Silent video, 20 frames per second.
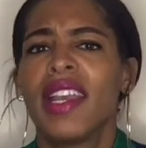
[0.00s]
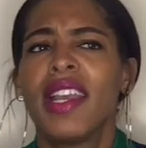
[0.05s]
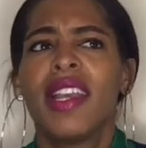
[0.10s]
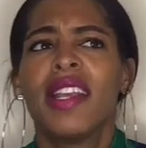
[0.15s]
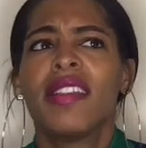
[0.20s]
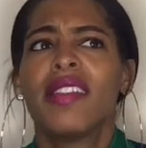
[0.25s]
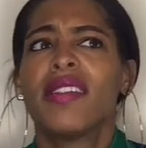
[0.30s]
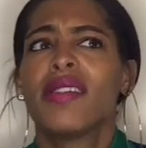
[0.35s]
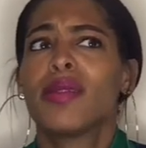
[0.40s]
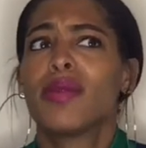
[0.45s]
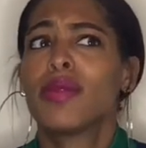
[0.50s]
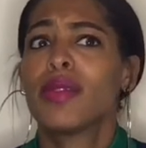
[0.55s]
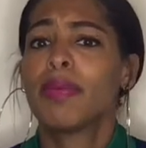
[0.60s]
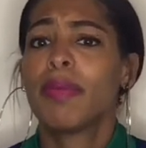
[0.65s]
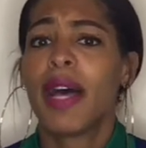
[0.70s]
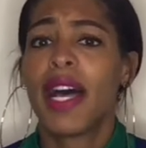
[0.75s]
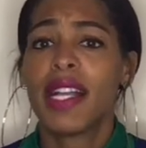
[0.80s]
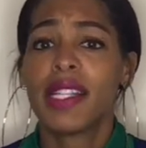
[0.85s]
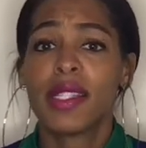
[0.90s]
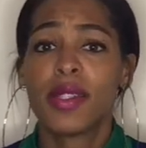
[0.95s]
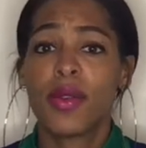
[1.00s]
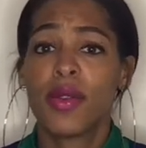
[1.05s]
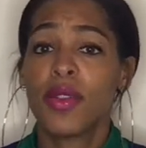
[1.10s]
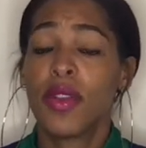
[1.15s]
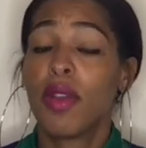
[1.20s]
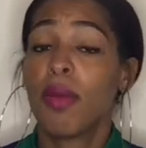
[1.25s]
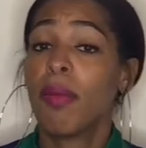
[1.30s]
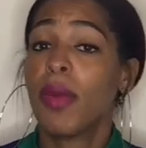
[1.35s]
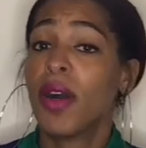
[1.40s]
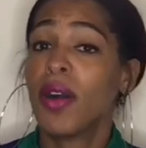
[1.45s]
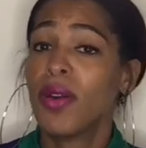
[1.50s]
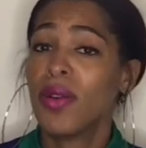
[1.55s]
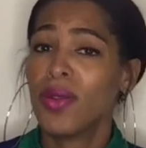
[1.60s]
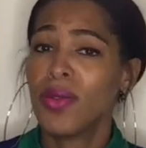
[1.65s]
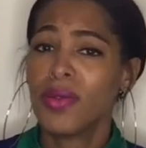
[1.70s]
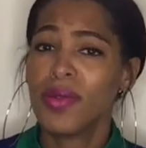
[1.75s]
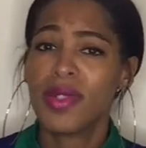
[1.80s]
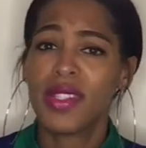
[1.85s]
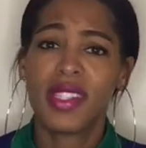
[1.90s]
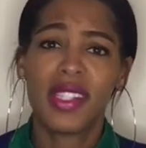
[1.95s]
there's some spots on your
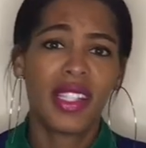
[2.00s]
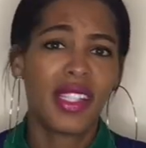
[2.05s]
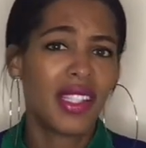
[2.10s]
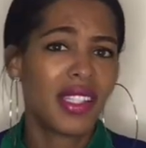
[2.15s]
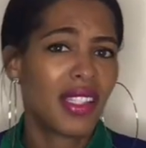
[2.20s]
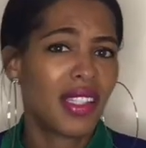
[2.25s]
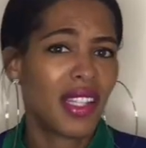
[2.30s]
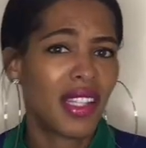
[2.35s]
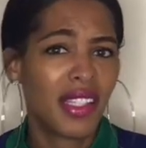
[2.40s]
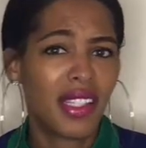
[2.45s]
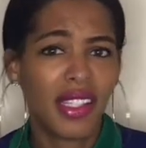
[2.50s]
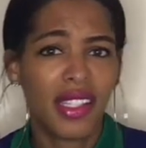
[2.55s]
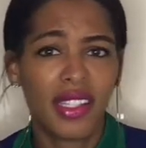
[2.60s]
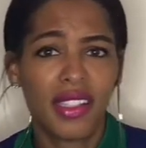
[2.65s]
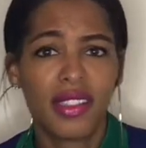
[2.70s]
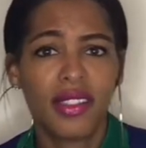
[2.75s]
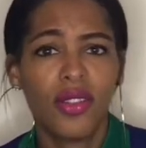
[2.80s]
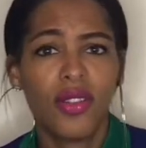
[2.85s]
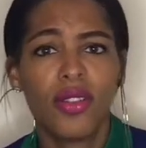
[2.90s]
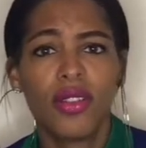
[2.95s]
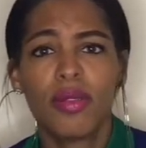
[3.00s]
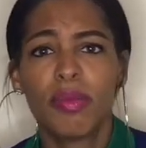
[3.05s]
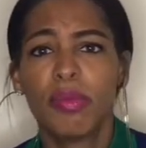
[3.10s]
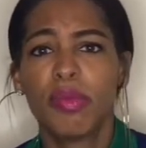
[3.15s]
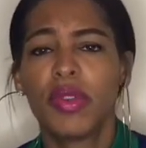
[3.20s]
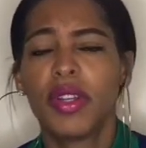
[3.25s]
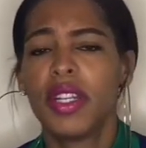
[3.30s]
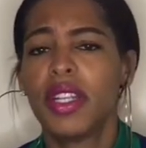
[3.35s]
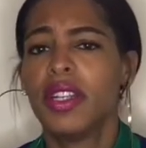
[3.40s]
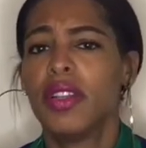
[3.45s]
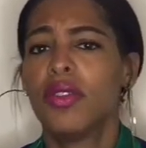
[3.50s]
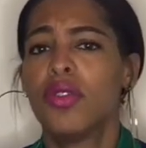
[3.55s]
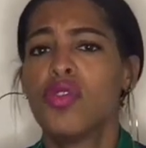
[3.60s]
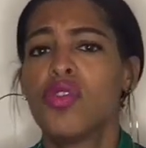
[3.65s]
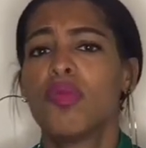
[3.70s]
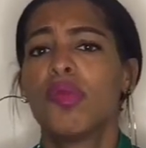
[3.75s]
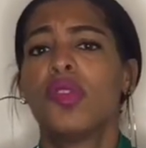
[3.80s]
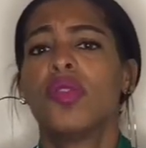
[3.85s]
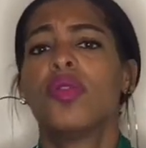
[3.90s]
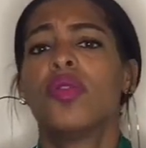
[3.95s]
bones. This doesn't look pretty
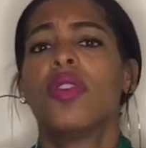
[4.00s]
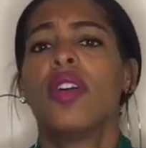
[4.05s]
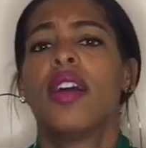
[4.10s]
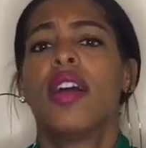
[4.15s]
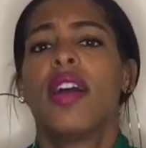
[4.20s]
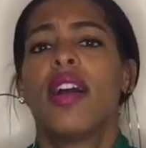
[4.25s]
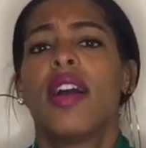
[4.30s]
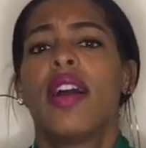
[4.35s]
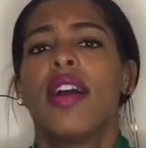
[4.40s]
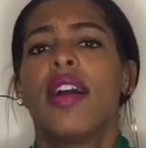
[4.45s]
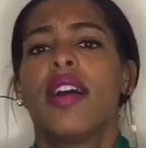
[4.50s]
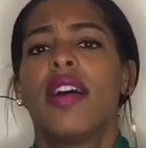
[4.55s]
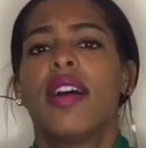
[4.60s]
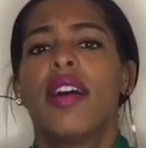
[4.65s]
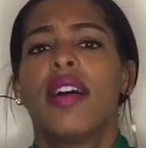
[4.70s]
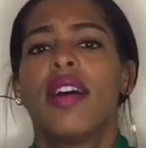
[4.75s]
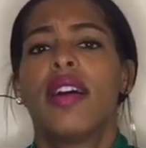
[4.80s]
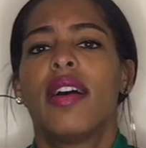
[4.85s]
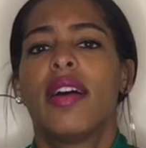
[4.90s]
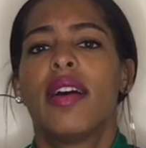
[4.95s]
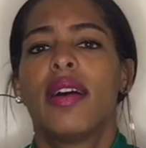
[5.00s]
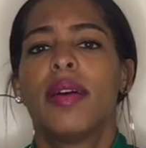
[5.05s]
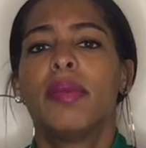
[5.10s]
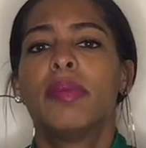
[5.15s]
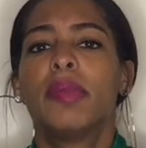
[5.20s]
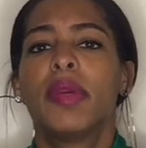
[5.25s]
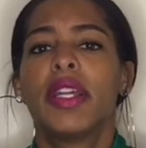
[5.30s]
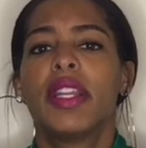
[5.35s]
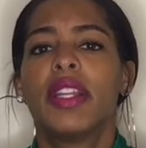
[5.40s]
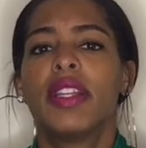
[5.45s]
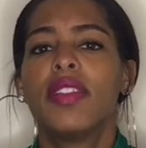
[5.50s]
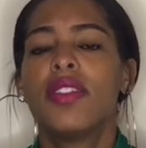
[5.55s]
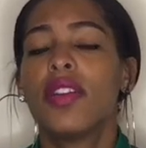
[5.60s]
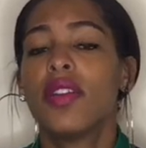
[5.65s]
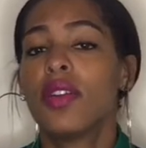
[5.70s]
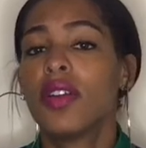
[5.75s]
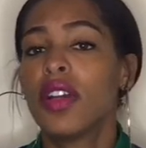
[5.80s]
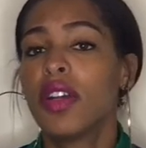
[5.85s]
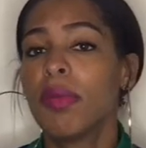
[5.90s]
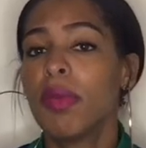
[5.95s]
normal, but
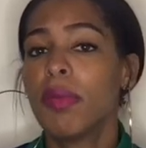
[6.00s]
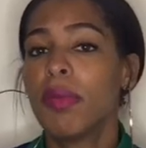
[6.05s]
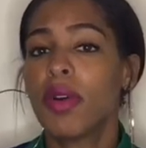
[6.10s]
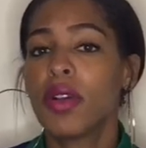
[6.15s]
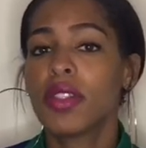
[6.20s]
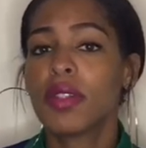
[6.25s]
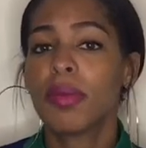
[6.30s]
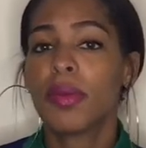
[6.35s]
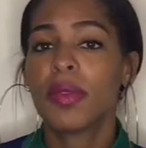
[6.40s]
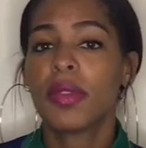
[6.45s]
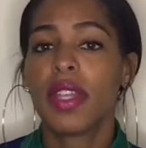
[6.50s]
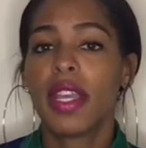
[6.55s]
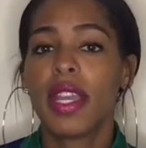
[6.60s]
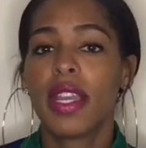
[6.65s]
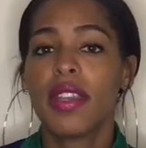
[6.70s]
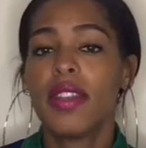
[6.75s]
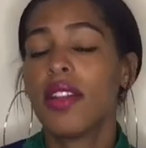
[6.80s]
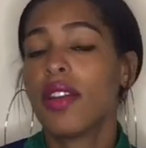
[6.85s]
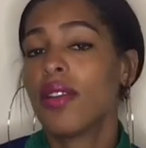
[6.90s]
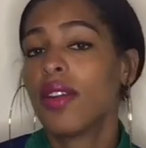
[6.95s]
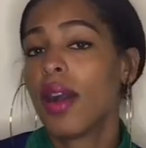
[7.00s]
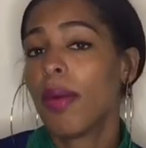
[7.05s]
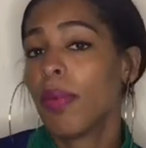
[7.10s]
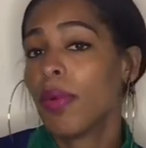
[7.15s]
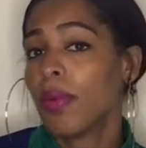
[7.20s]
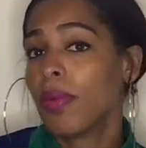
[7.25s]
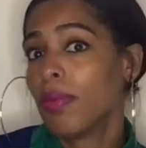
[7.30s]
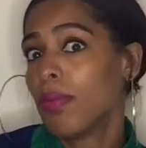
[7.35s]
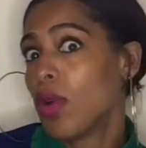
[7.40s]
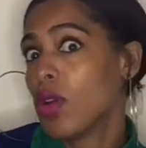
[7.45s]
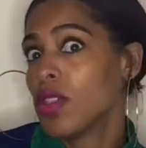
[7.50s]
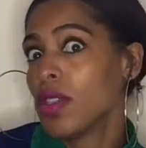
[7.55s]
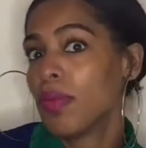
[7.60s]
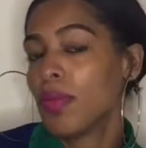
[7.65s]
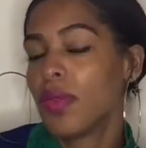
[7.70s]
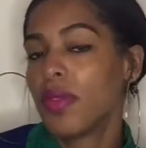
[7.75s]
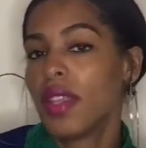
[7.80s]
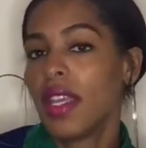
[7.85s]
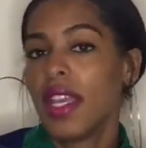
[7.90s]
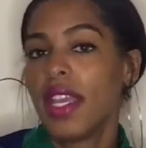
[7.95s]
it could be multiple
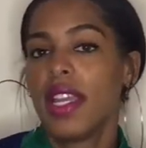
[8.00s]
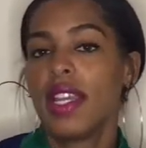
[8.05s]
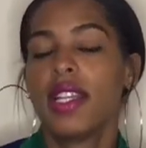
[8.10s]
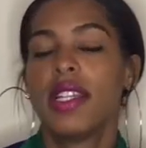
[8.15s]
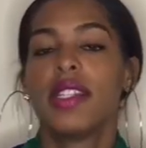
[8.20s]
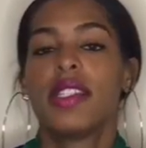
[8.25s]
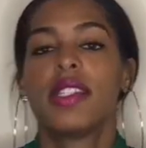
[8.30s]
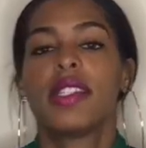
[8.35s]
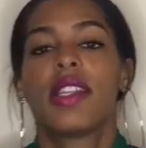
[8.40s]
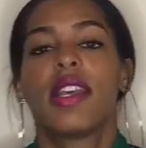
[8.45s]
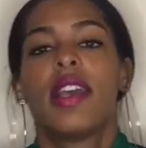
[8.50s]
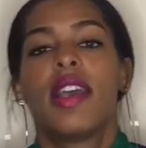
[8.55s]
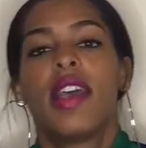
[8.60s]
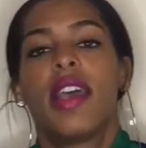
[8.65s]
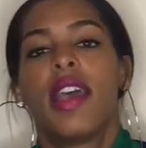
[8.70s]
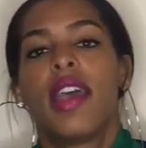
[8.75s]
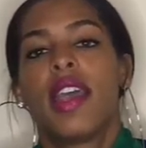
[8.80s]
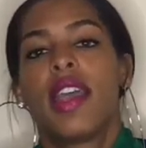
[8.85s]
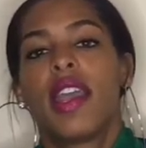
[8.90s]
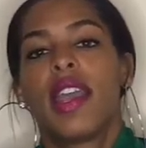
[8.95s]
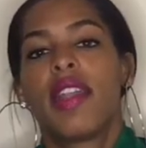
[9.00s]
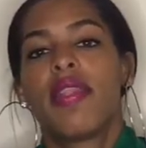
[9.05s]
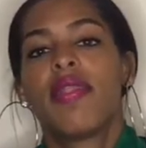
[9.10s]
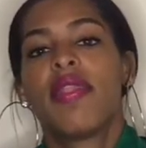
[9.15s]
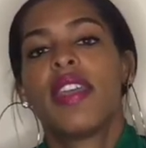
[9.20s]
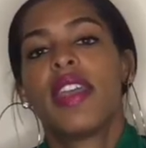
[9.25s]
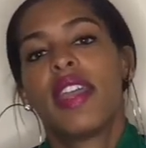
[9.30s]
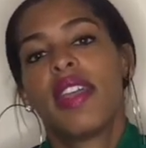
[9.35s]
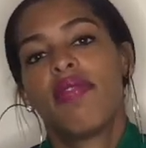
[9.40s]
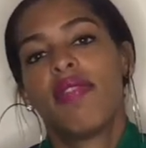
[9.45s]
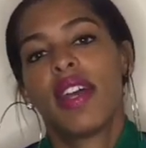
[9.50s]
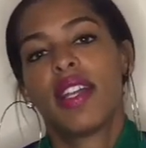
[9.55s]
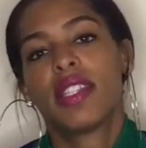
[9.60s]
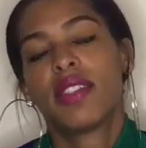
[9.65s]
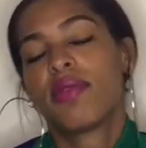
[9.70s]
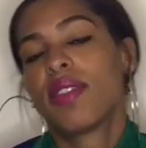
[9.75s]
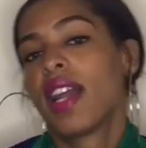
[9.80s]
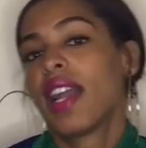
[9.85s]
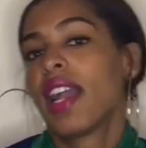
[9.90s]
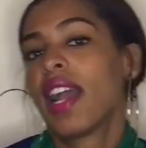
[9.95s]
things. And then that's
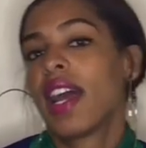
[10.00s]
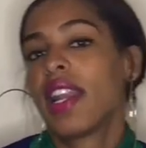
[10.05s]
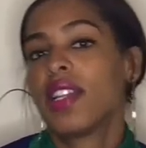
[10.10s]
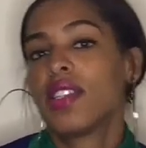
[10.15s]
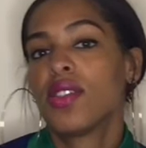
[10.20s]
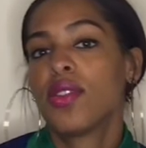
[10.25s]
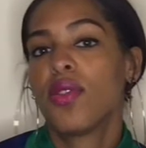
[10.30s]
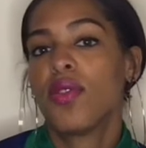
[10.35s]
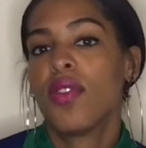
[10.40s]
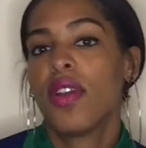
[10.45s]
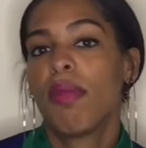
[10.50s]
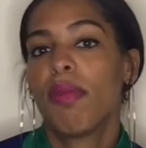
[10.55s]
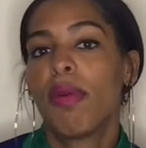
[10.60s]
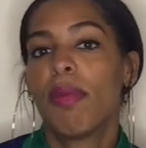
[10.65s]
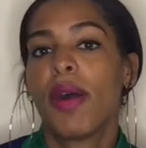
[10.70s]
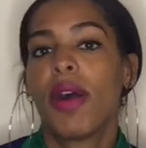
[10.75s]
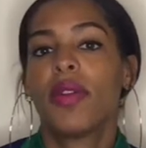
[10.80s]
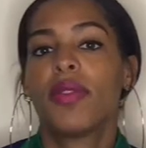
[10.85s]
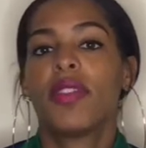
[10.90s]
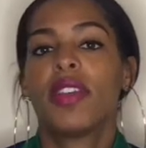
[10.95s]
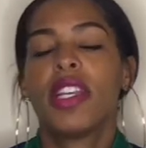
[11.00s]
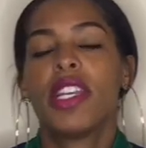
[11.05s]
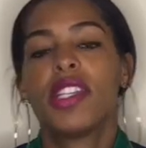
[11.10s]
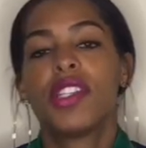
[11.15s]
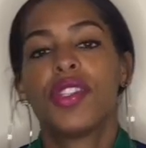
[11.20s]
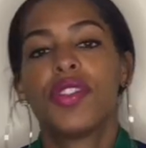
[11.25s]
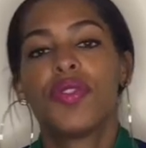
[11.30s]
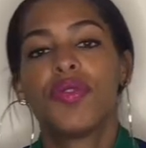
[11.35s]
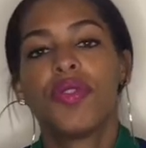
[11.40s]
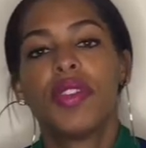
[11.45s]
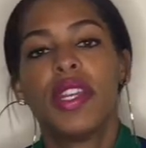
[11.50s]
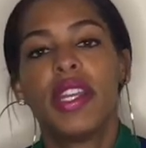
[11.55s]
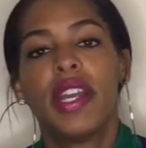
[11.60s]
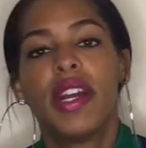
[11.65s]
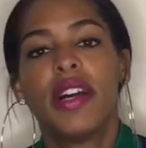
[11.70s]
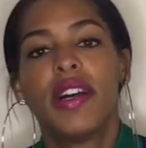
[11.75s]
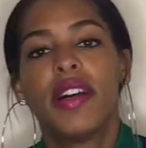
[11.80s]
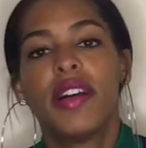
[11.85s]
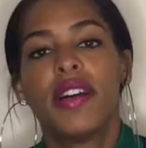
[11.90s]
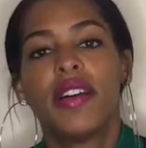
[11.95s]
when I kind of told him about the history
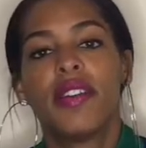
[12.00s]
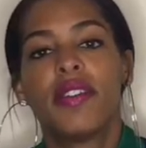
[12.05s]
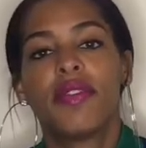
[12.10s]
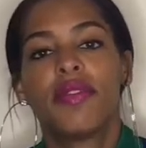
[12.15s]
of